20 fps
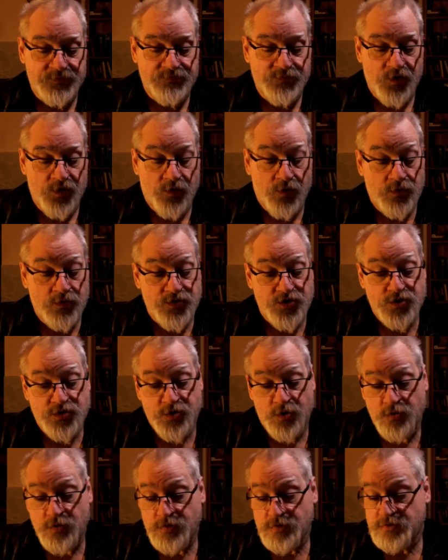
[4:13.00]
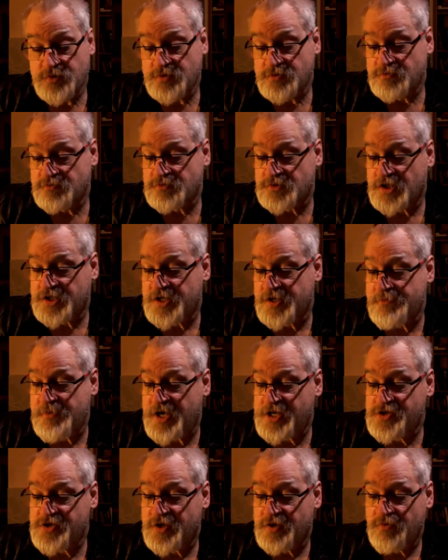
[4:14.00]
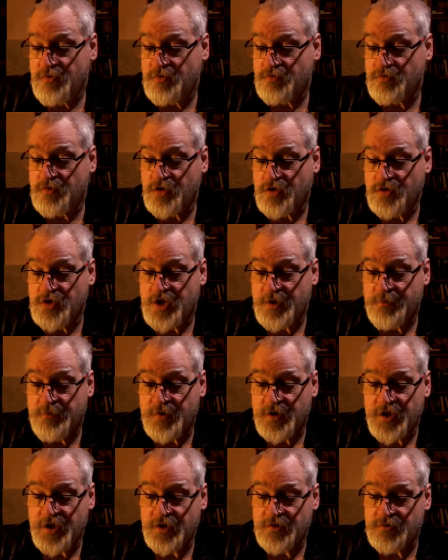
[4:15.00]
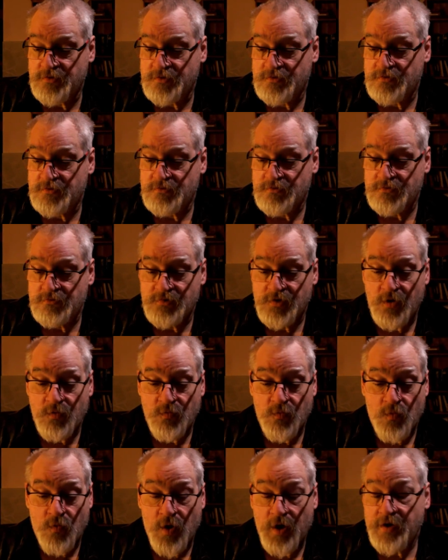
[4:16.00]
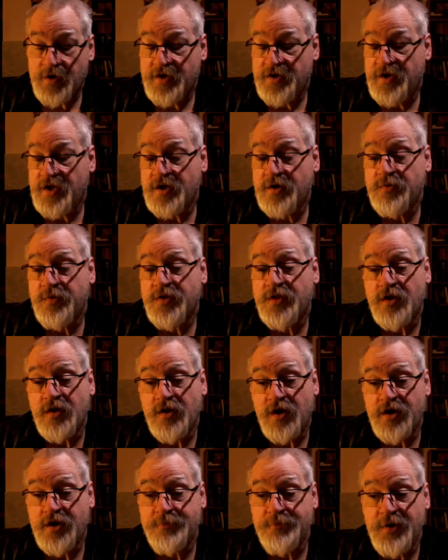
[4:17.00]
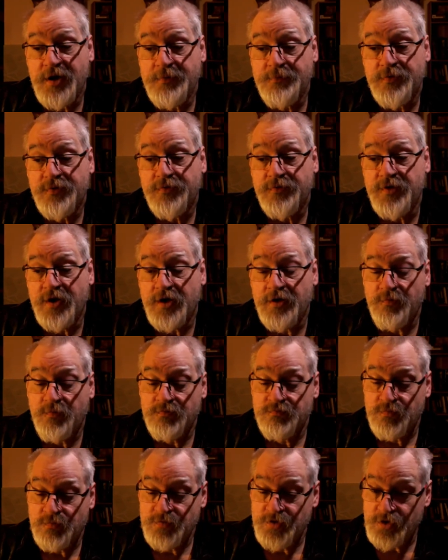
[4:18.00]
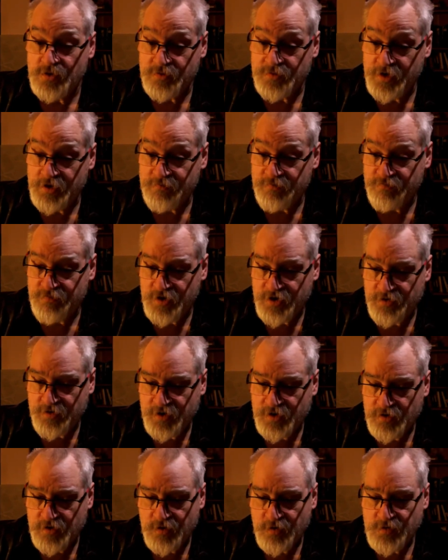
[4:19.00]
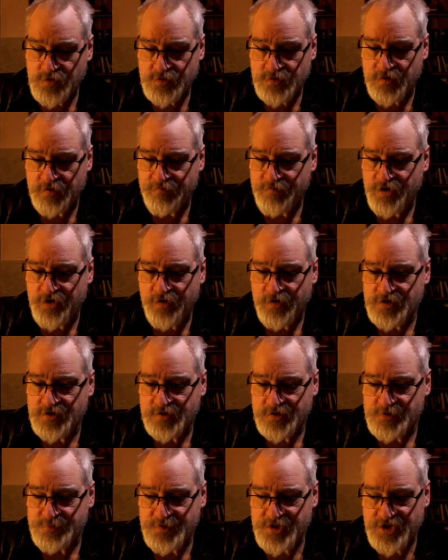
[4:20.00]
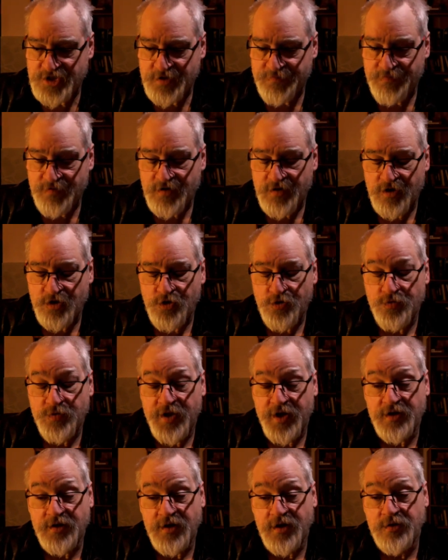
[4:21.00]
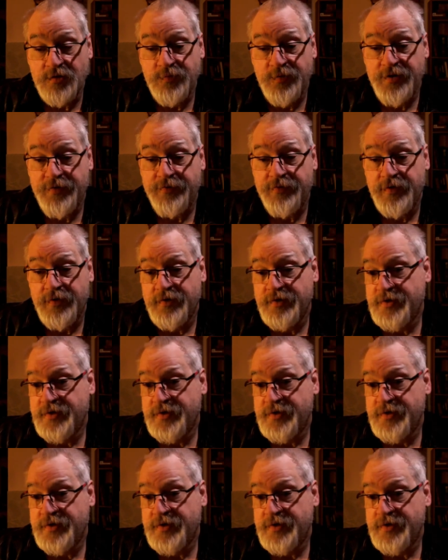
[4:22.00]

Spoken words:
Old souls, like I mentioned, typically don't want to deal with a lot of people. They're very close. They're very specific on who they deal with.